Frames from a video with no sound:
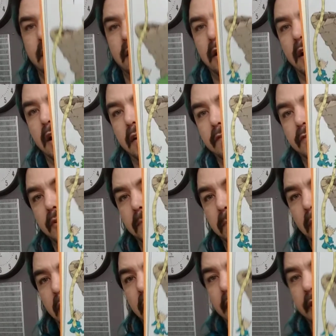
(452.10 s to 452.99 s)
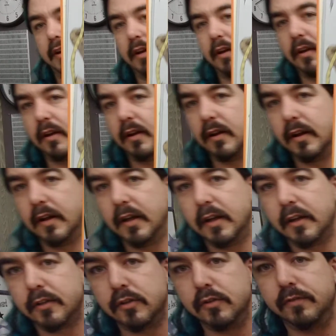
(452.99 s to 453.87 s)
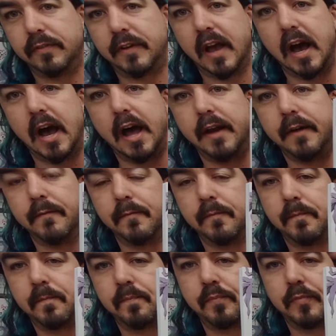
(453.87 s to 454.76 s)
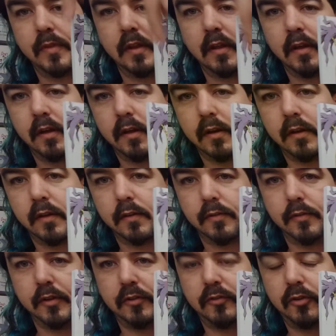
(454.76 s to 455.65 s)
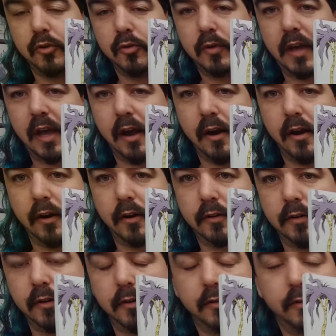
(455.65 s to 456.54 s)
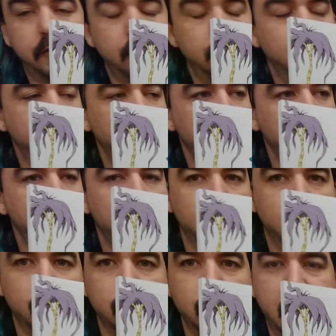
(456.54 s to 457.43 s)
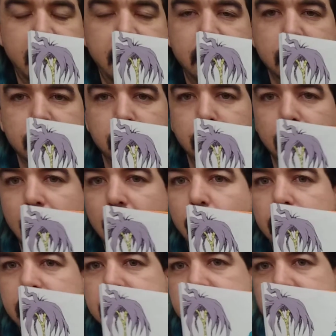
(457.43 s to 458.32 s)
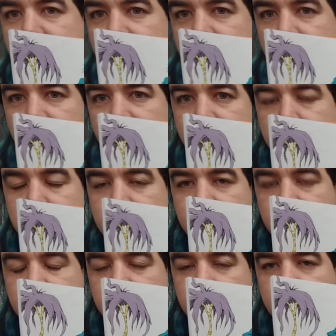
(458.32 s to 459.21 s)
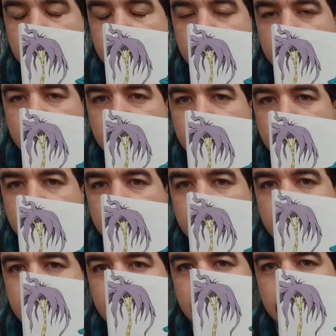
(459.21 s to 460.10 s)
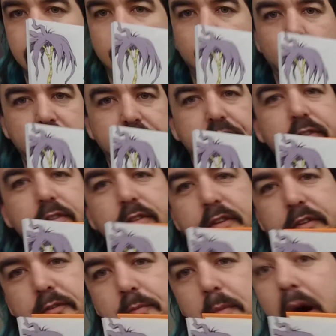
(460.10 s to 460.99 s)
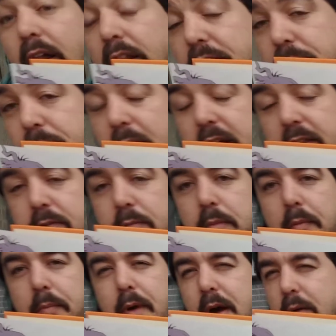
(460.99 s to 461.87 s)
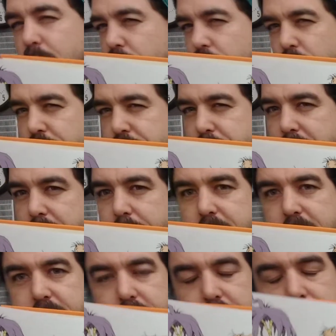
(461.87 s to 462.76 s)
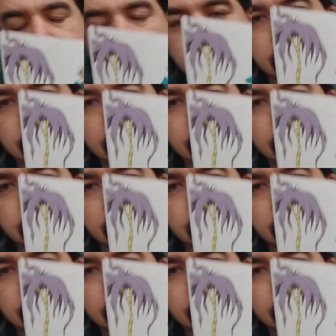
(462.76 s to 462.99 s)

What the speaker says: of the book. You've got the two characters ready to blow each other up with the smallest possible bomb, which might mean something.